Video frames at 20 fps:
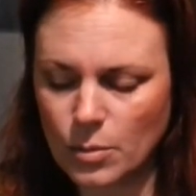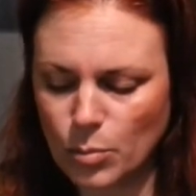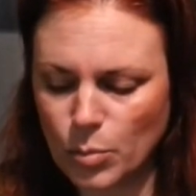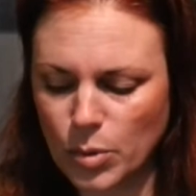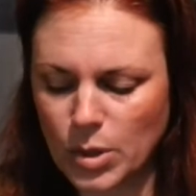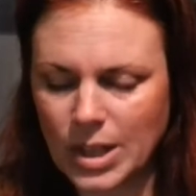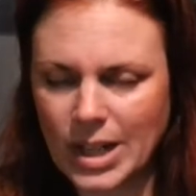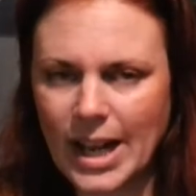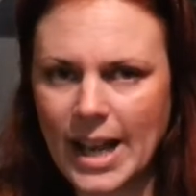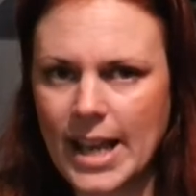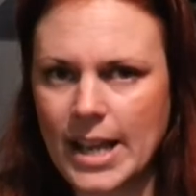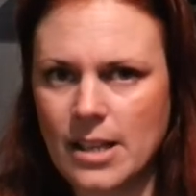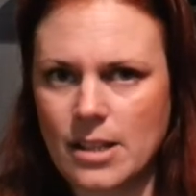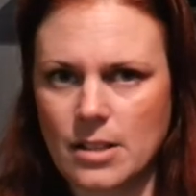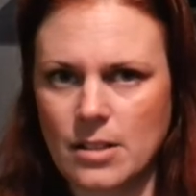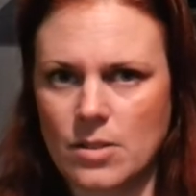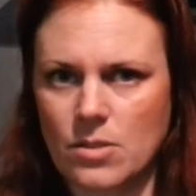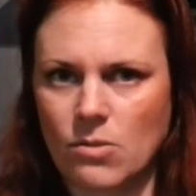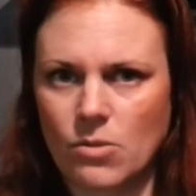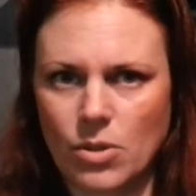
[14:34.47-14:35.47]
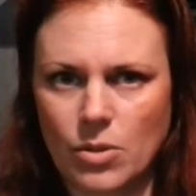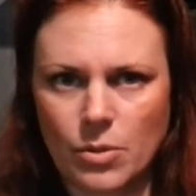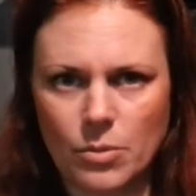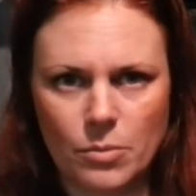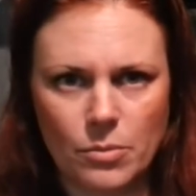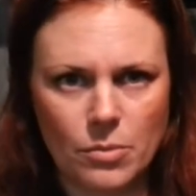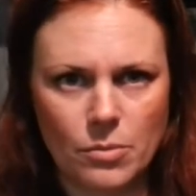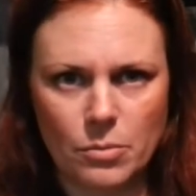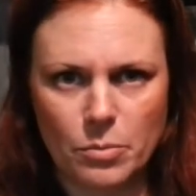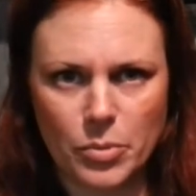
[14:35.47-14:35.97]
plait or
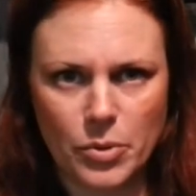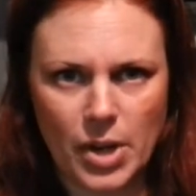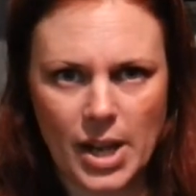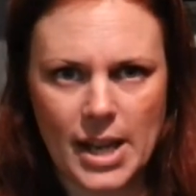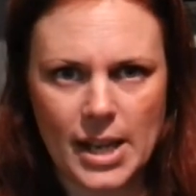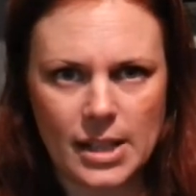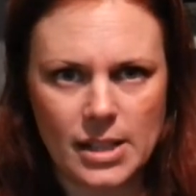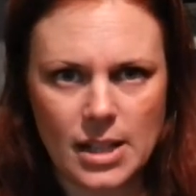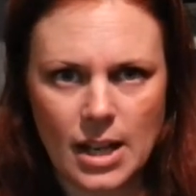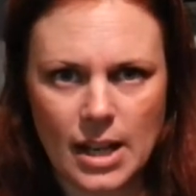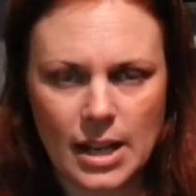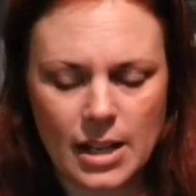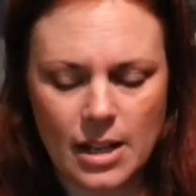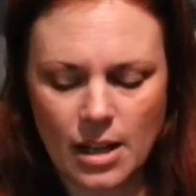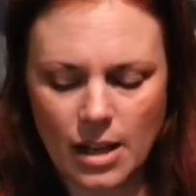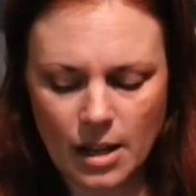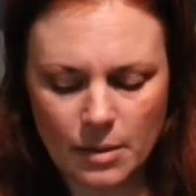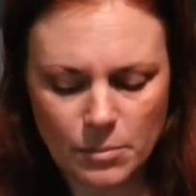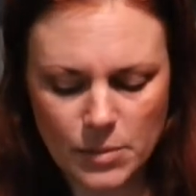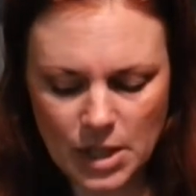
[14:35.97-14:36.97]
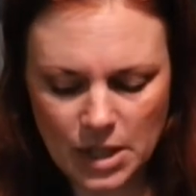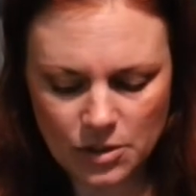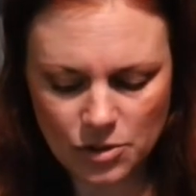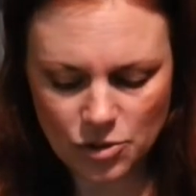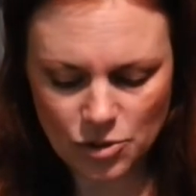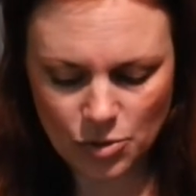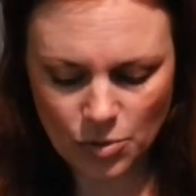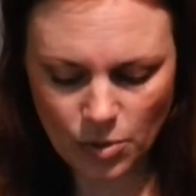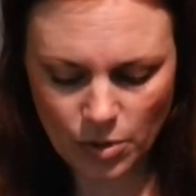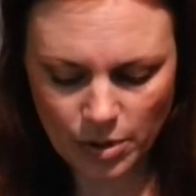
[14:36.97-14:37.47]
braid? I'm not
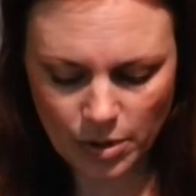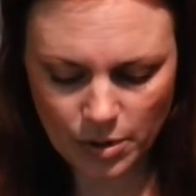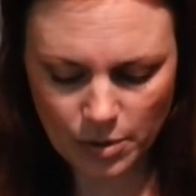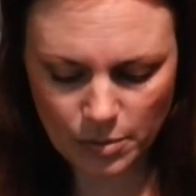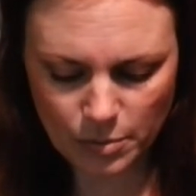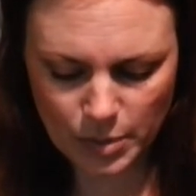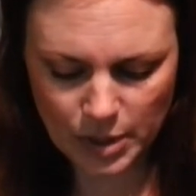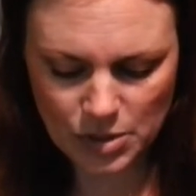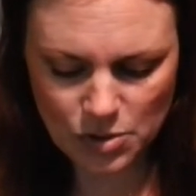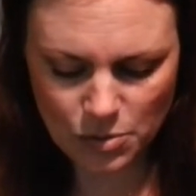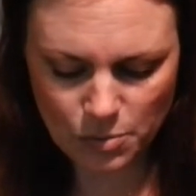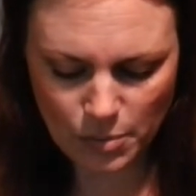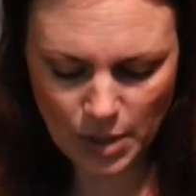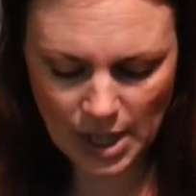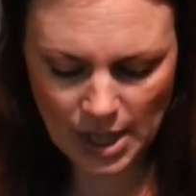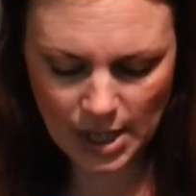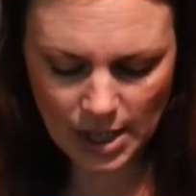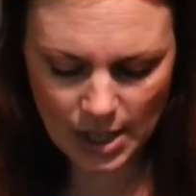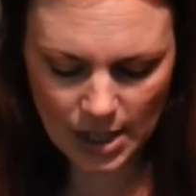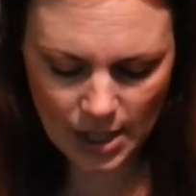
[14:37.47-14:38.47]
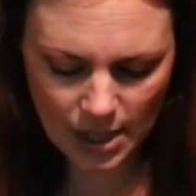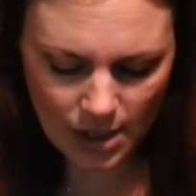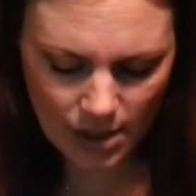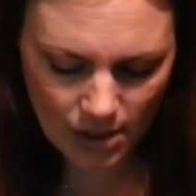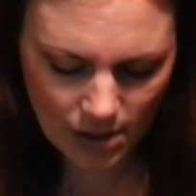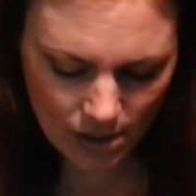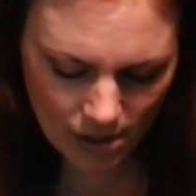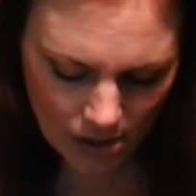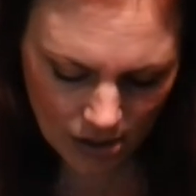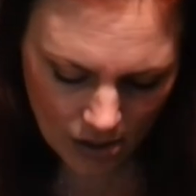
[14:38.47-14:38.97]
sure, but you make
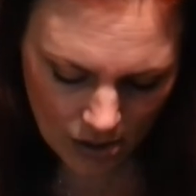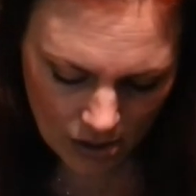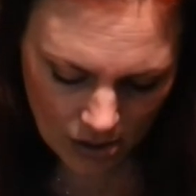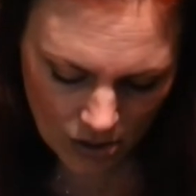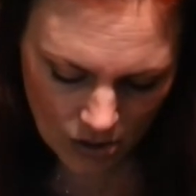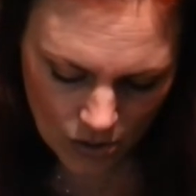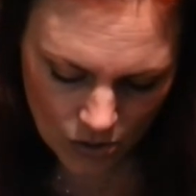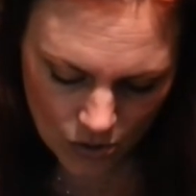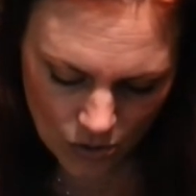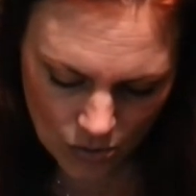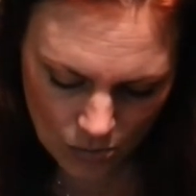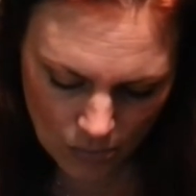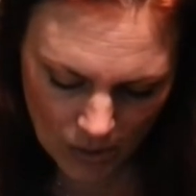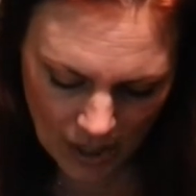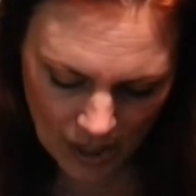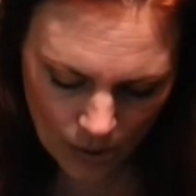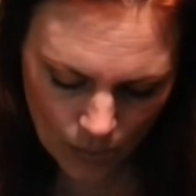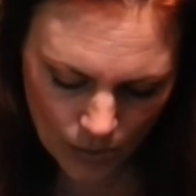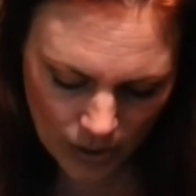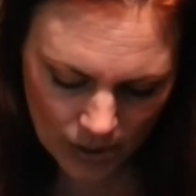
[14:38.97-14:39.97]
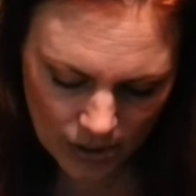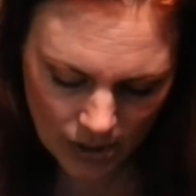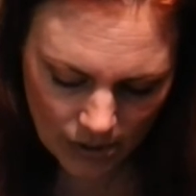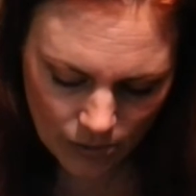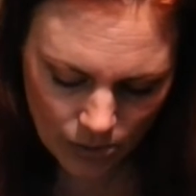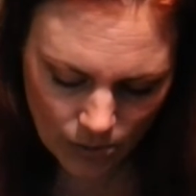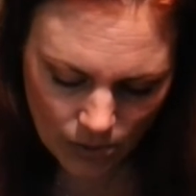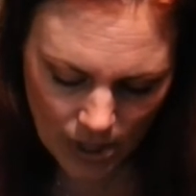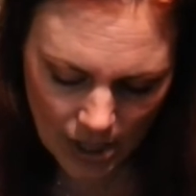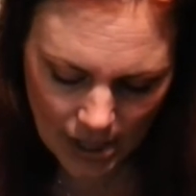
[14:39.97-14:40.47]
one.
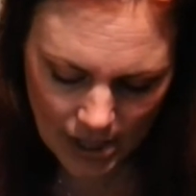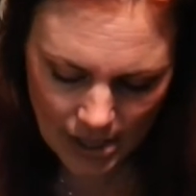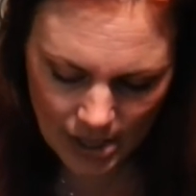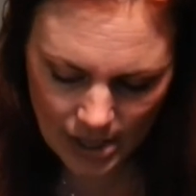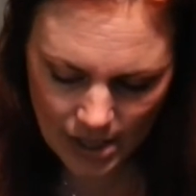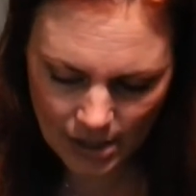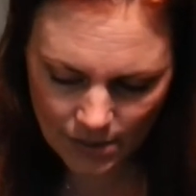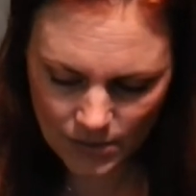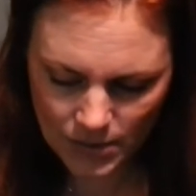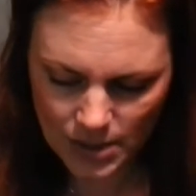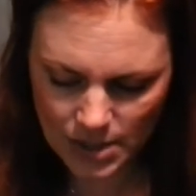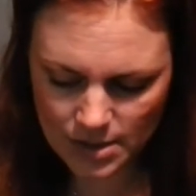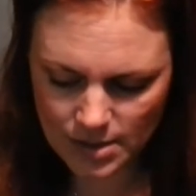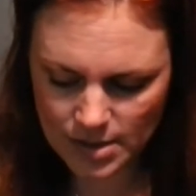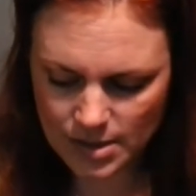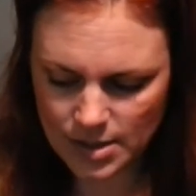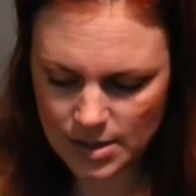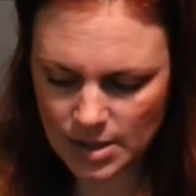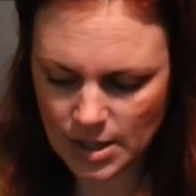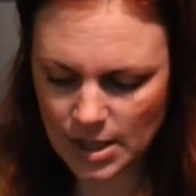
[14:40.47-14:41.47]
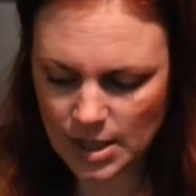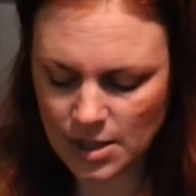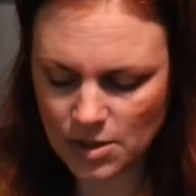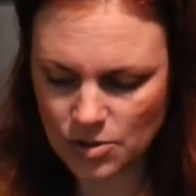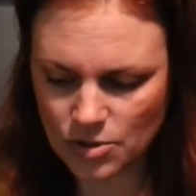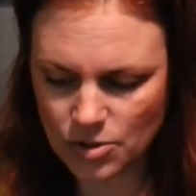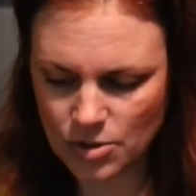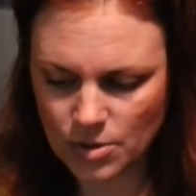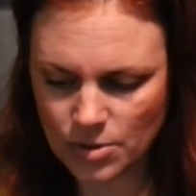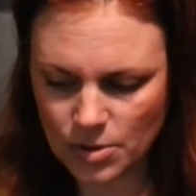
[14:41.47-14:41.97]
Oh, I have this. I can
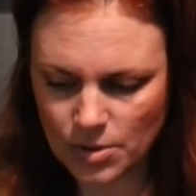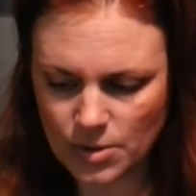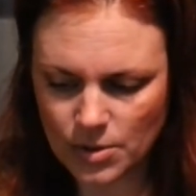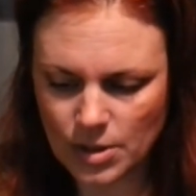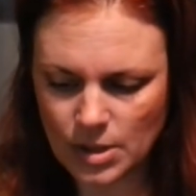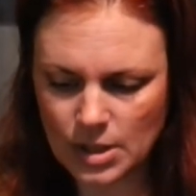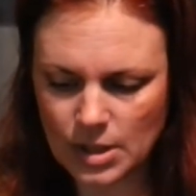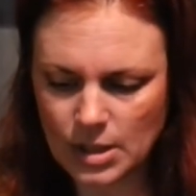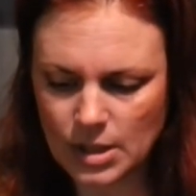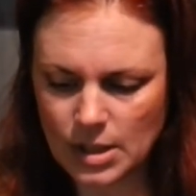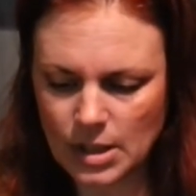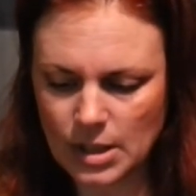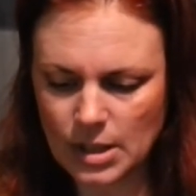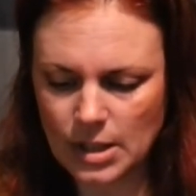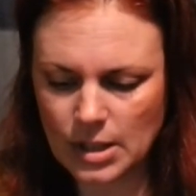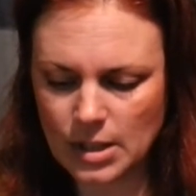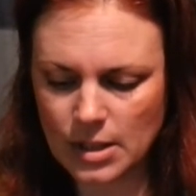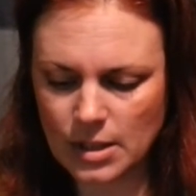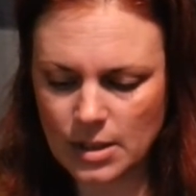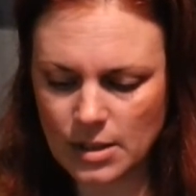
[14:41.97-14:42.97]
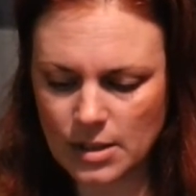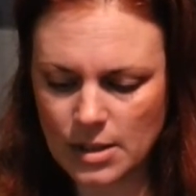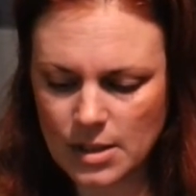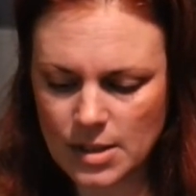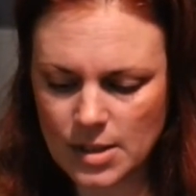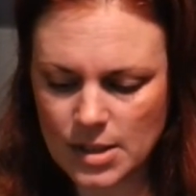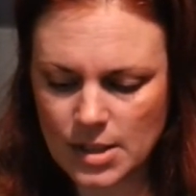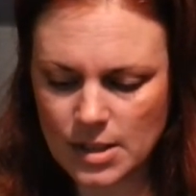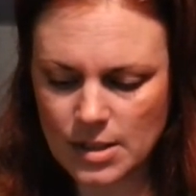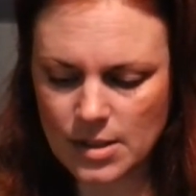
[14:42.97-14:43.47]
show you.
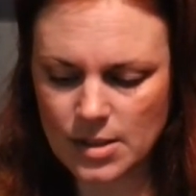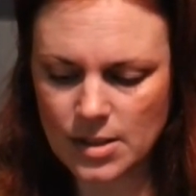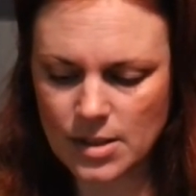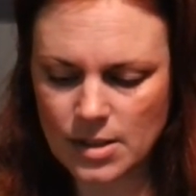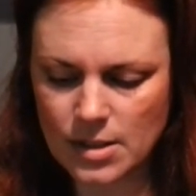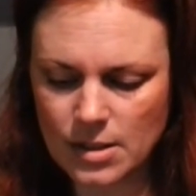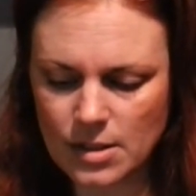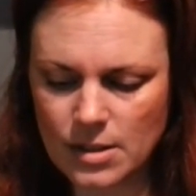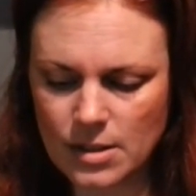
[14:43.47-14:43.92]
This is,